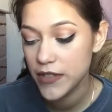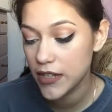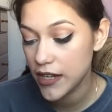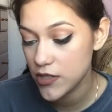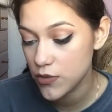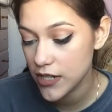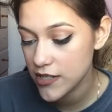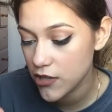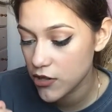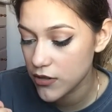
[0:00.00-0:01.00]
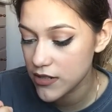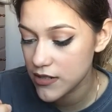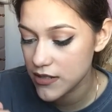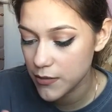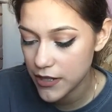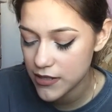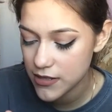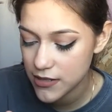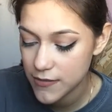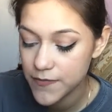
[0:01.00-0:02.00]
Guys, when I tell you this is the
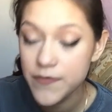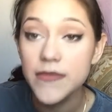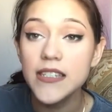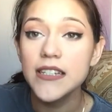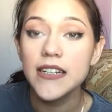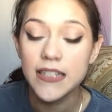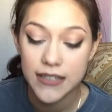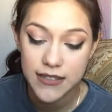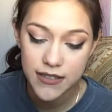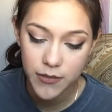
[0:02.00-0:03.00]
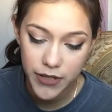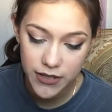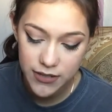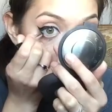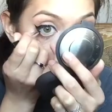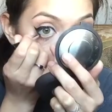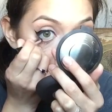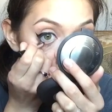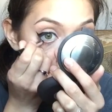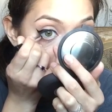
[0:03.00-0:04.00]
best, this is the best. So you
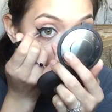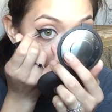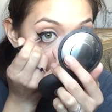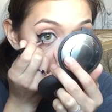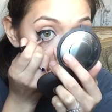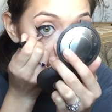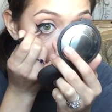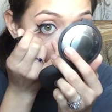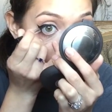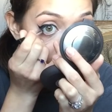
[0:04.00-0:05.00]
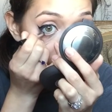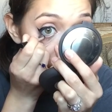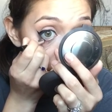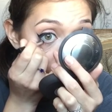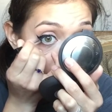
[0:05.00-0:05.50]
just want to put this on the waterline, guys.